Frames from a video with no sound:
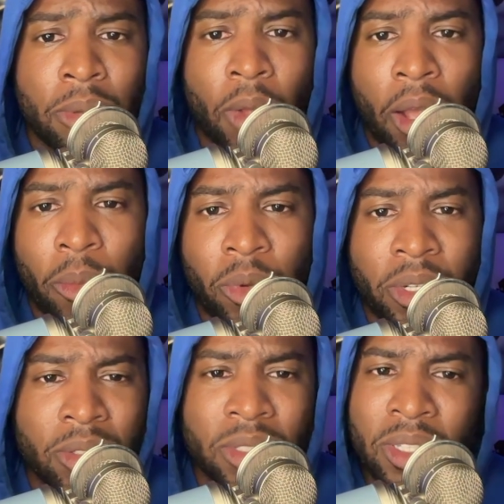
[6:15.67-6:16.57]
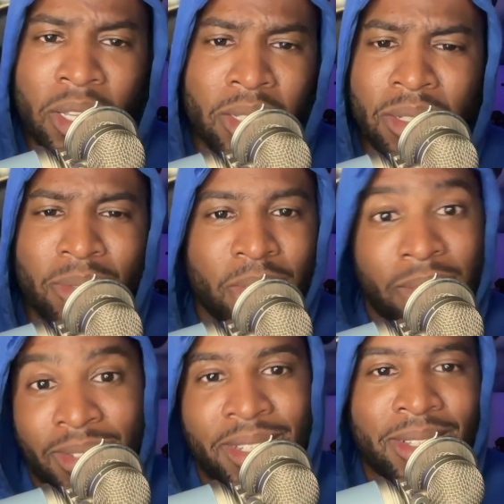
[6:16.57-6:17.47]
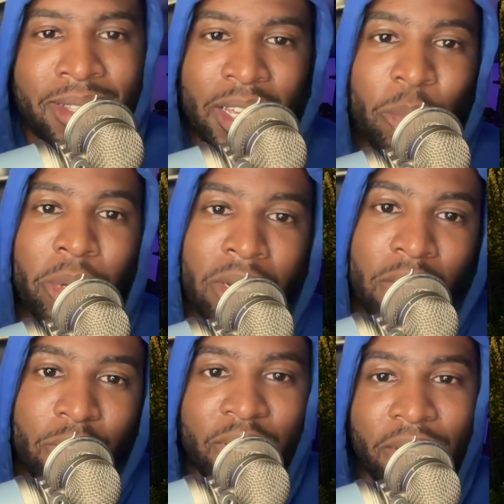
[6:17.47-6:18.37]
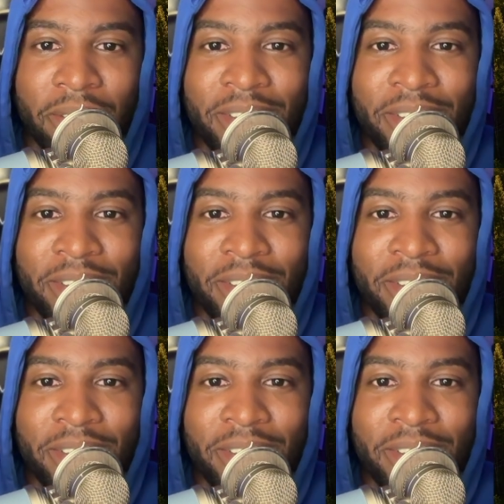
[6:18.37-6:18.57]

but that could be another video.